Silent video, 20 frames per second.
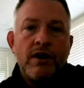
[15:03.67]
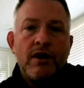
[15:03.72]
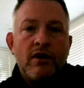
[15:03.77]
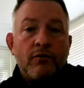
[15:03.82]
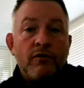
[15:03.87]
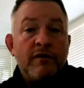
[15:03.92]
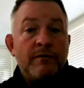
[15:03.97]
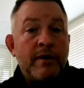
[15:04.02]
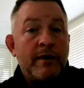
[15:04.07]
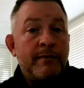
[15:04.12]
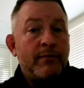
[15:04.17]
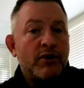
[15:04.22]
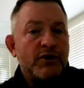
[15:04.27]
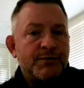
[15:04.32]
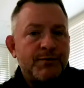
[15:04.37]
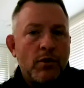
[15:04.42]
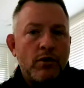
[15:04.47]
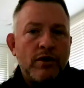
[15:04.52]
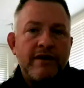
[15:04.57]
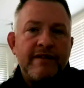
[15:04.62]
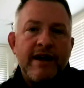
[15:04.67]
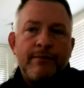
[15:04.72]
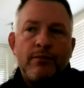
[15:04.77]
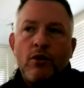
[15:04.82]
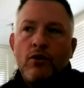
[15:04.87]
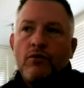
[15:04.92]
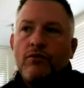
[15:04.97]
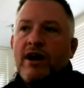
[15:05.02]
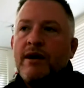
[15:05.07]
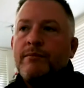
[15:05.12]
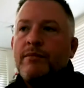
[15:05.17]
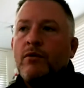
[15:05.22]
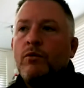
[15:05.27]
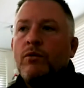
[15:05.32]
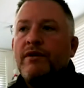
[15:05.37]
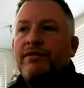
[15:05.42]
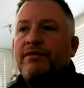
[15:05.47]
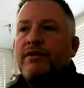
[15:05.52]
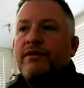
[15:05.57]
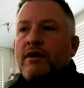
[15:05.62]
we've been postponing that program, but
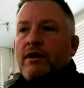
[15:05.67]
with